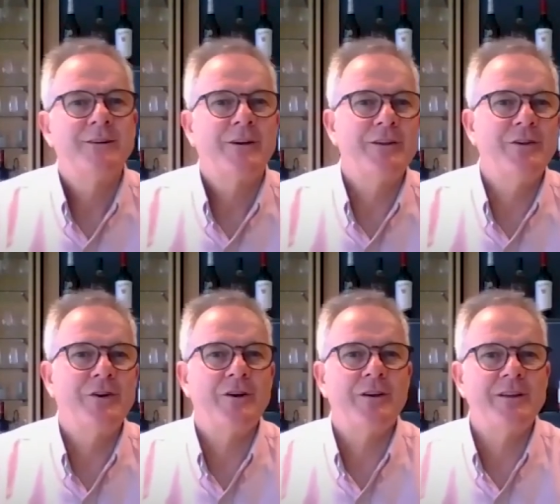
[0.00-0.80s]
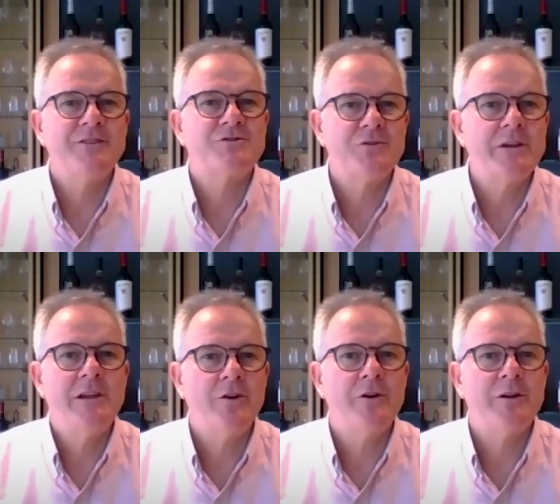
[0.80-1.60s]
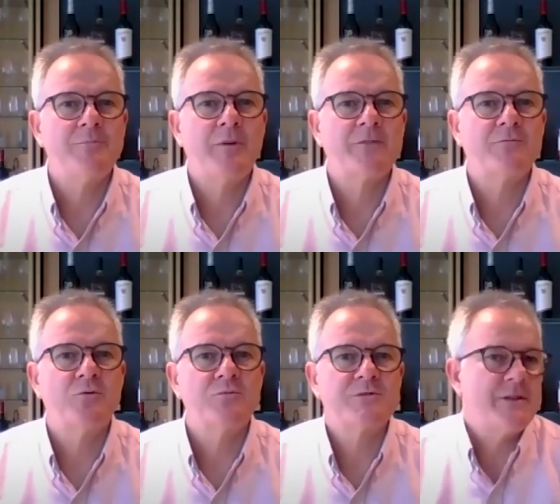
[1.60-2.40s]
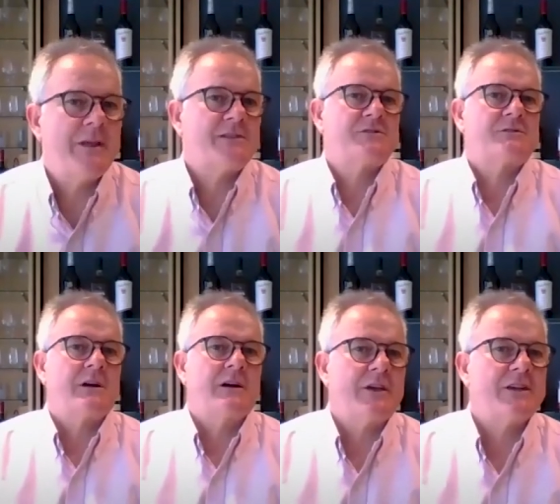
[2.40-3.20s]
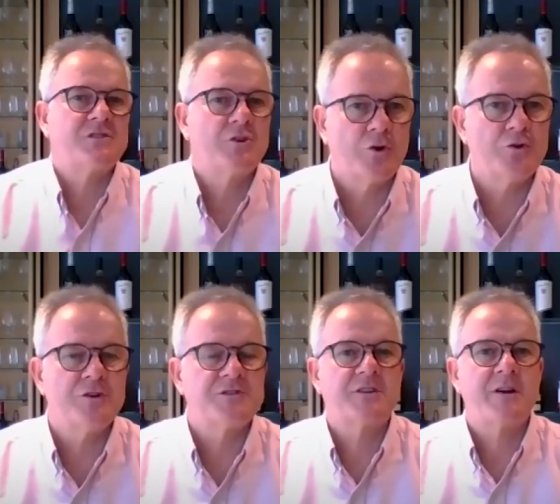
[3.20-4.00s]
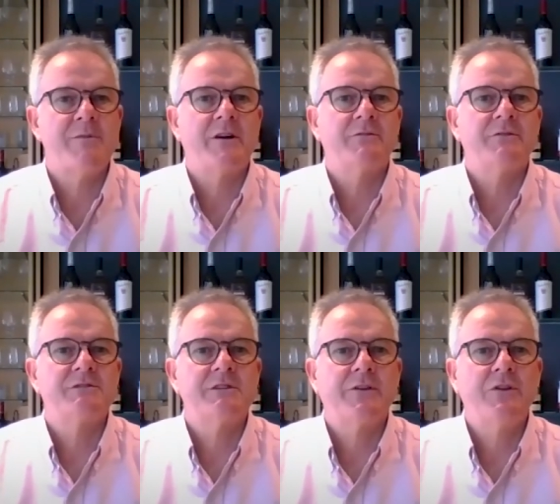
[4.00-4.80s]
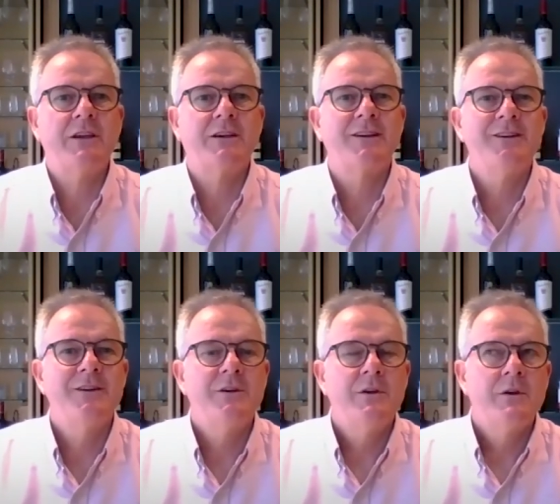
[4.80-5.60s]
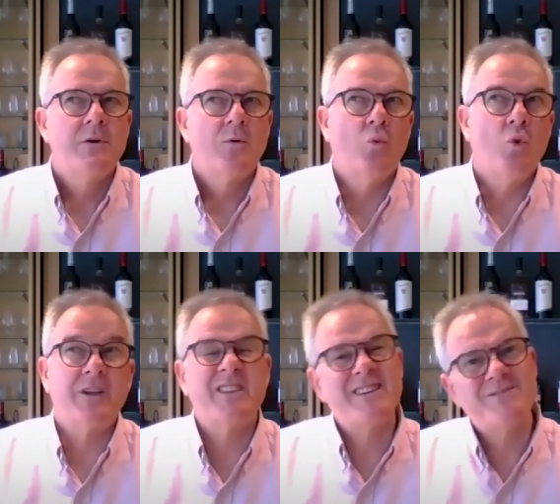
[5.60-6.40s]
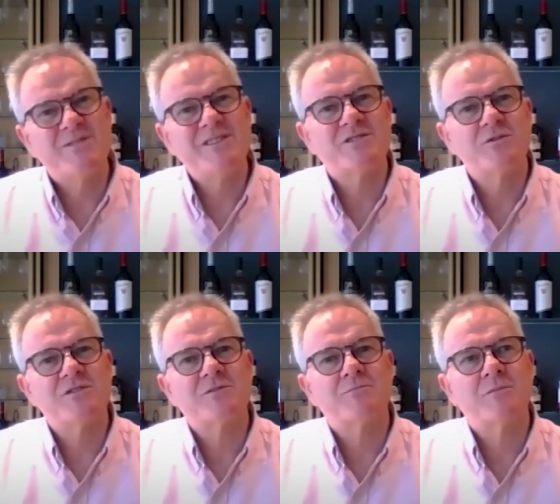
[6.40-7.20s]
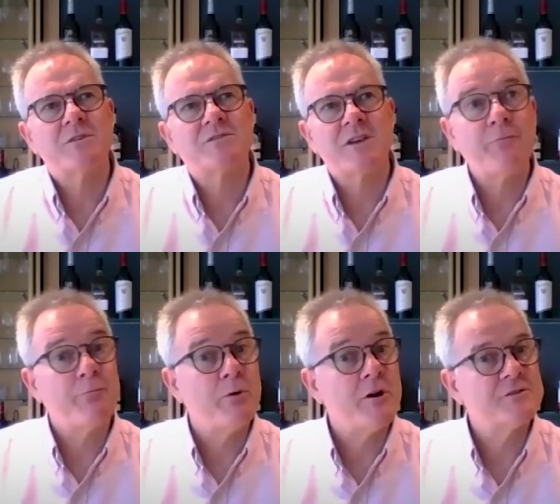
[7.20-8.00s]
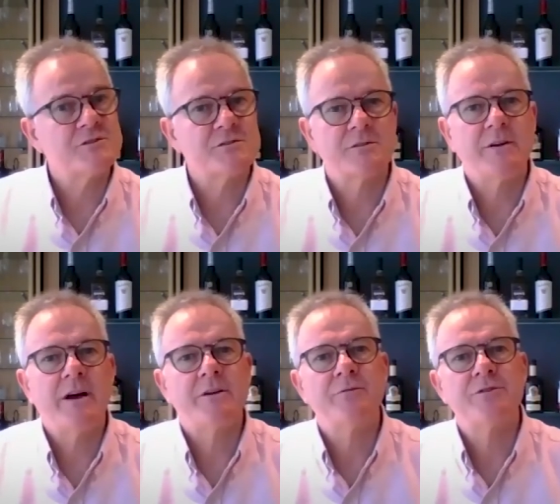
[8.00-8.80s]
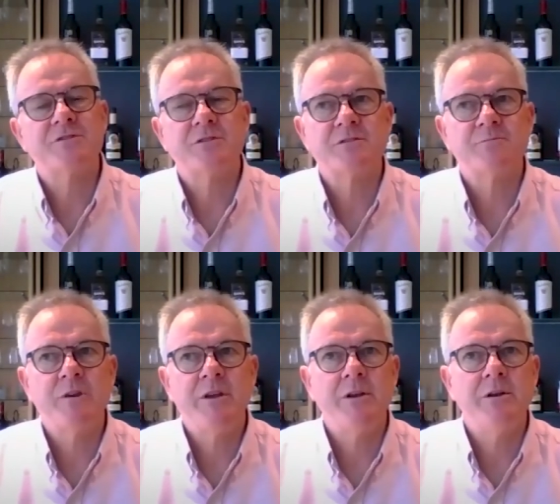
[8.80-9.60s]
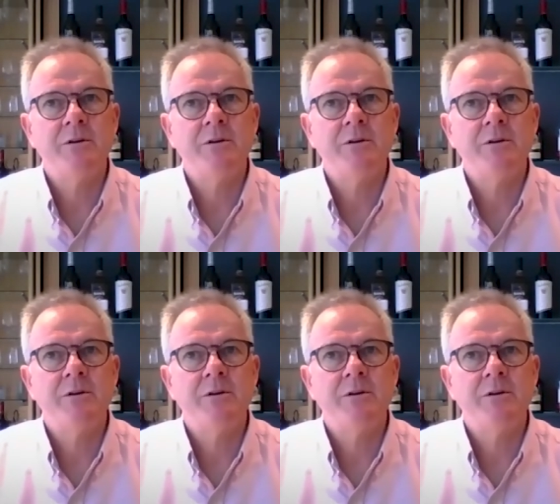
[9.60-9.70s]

you know, into e-learning platforms. And that that's the good that's come out of it. I think what the, the sort of the tough parts out of it has been